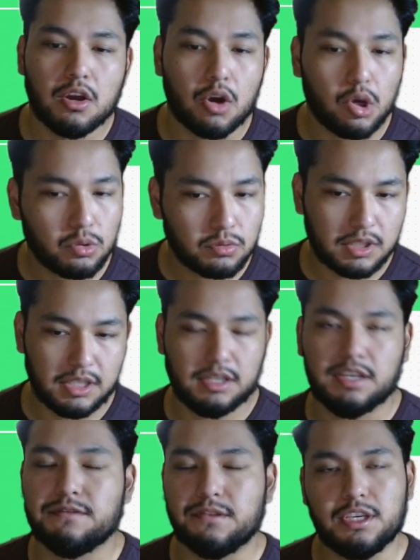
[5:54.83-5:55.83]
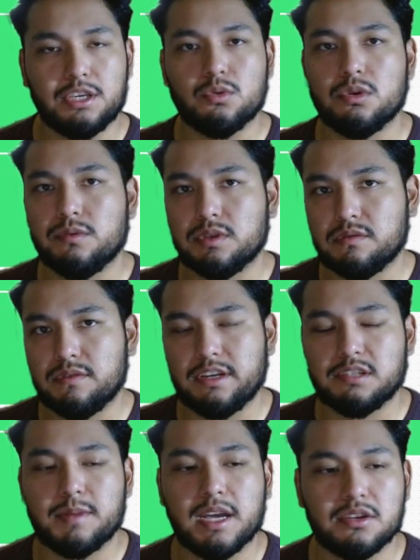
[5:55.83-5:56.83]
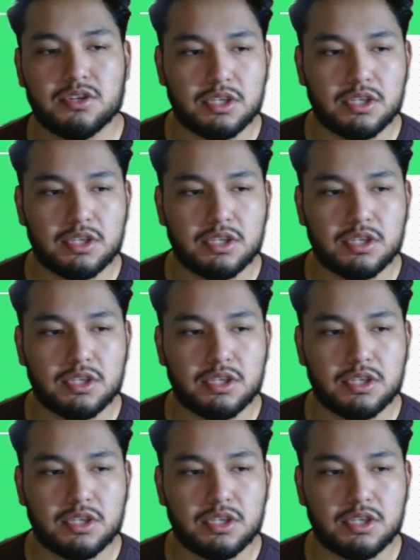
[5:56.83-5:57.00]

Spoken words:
only if the keyword was phrase match.